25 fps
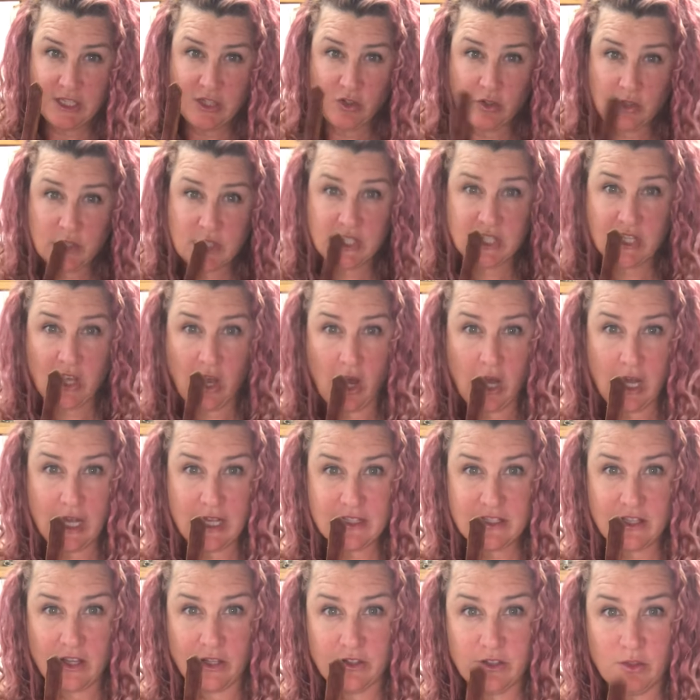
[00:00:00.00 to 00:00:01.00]
your
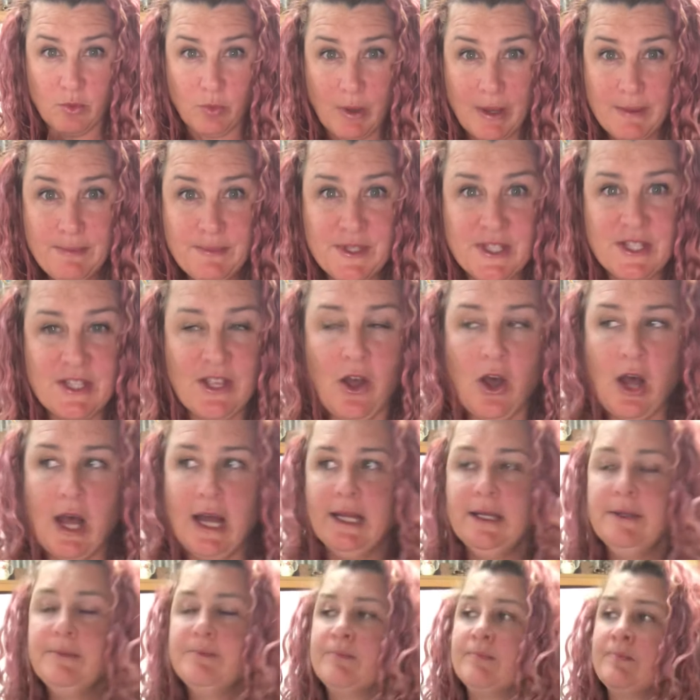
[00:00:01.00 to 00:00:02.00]
size on the
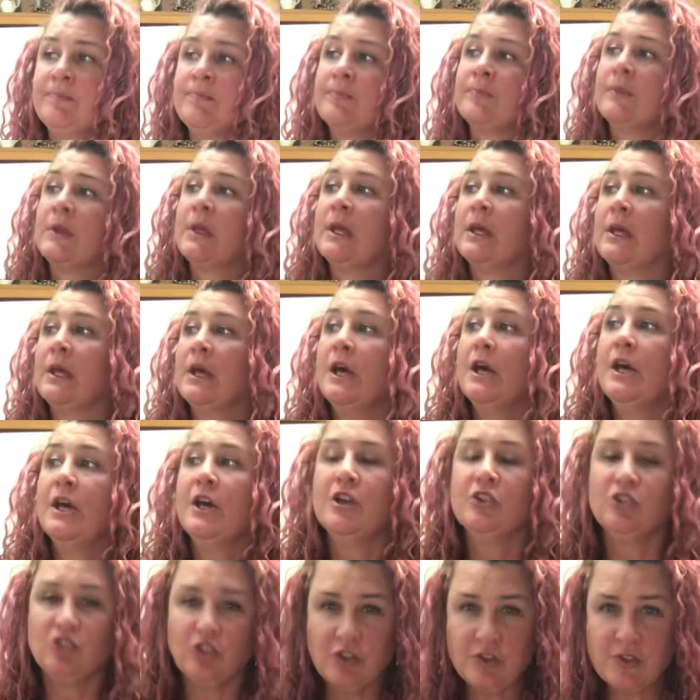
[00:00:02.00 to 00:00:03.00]
website,
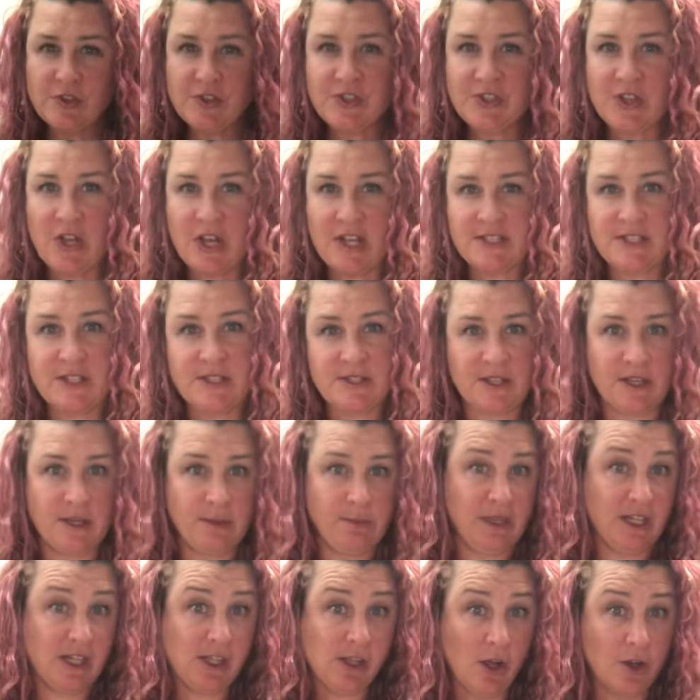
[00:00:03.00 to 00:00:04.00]
choose a size that's going to
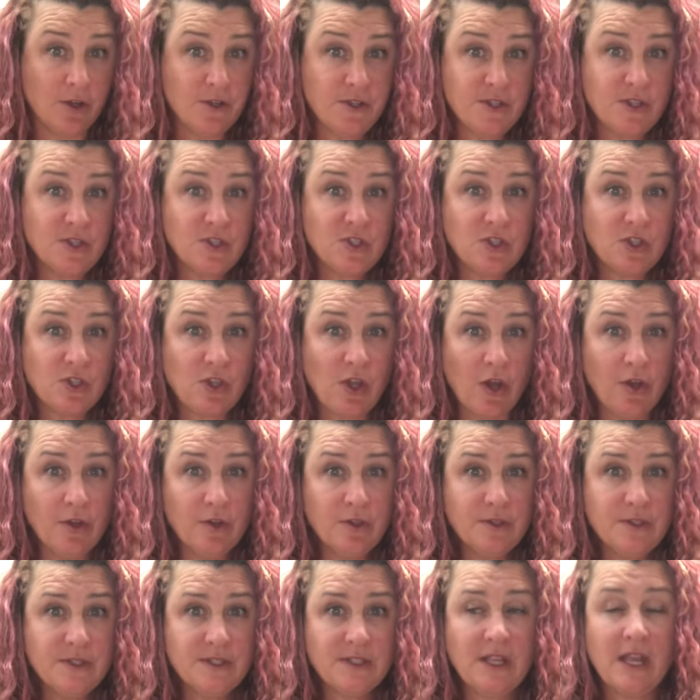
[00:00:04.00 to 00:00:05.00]
be closest to
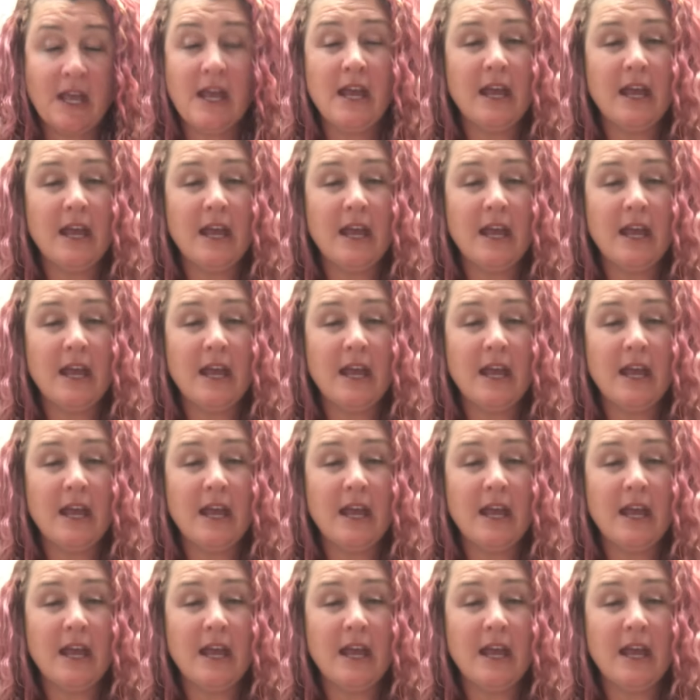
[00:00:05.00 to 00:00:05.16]
those,